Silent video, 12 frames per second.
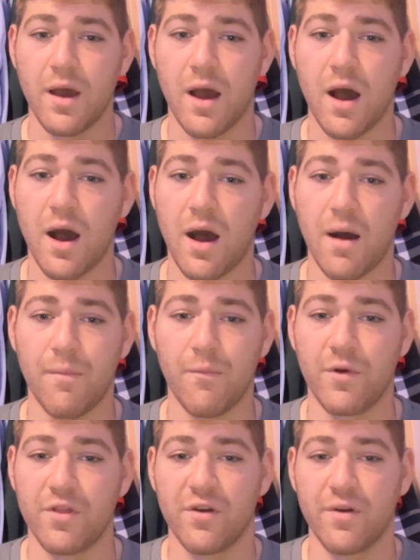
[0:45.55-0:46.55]

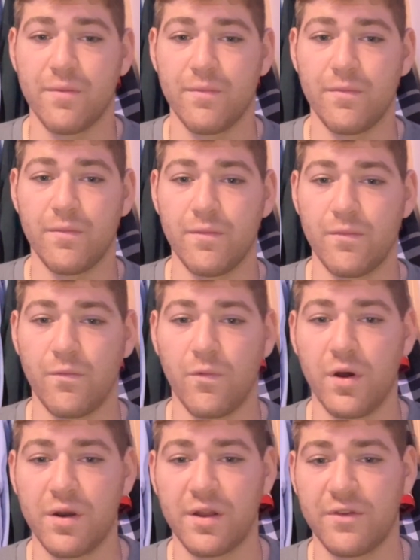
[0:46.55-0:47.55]

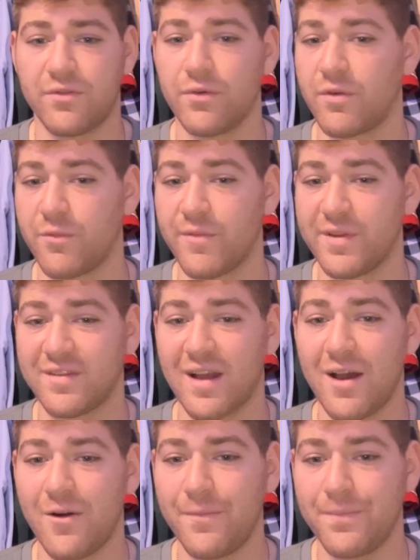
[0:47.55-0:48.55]
One is through their movement
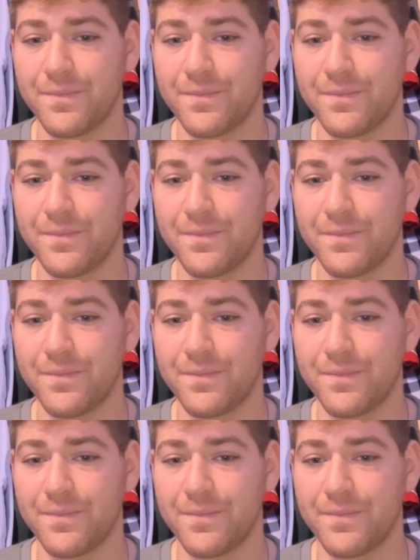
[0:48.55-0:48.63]
style.